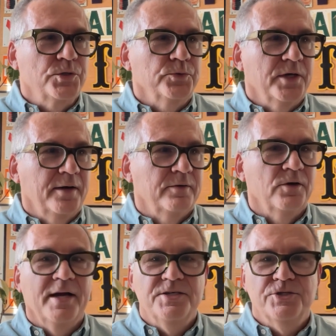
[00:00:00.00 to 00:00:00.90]
done on
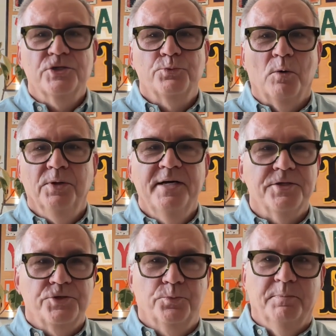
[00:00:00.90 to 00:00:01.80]
96 well
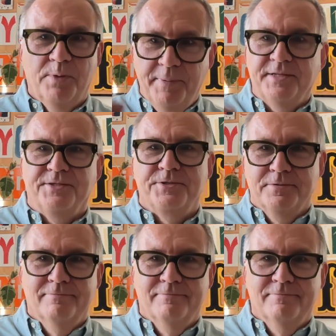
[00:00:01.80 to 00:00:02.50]
plates with pipettes.